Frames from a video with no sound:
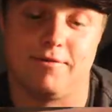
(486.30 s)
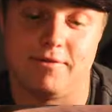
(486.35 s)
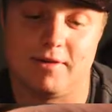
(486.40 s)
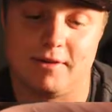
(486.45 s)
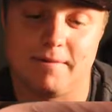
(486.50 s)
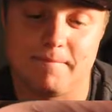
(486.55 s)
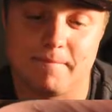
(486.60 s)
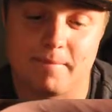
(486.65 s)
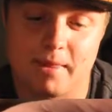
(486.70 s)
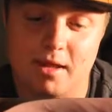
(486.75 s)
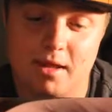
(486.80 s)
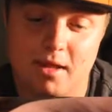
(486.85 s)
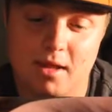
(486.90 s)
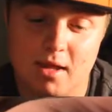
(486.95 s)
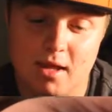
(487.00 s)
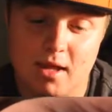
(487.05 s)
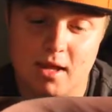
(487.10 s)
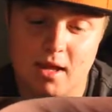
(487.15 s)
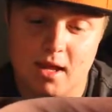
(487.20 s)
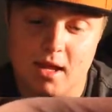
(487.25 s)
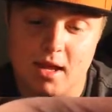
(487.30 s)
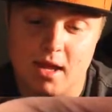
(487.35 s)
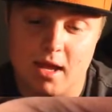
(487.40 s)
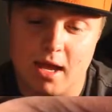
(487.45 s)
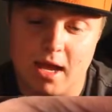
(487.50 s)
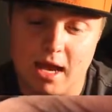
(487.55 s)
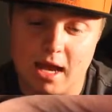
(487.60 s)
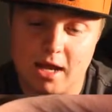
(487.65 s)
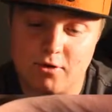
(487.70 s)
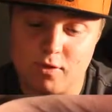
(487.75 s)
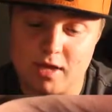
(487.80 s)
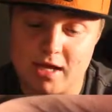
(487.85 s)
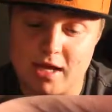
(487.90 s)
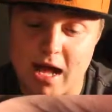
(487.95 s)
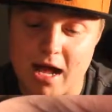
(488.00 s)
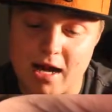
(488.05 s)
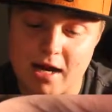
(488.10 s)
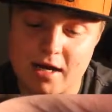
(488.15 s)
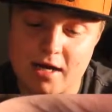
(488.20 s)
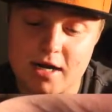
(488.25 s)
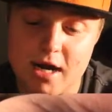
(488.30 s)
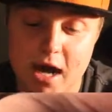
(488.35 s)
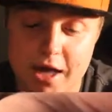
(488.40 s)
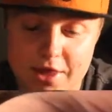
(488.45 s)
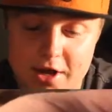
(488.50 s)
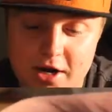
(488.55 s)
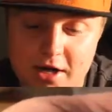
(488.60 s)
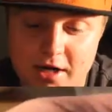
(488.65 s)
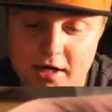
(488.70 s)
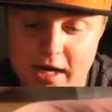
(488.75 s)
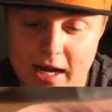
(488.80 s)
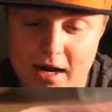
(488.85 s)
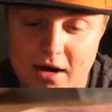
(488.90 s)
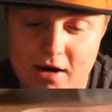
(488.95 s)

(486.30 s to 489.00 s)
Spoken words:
Eevee. And we got another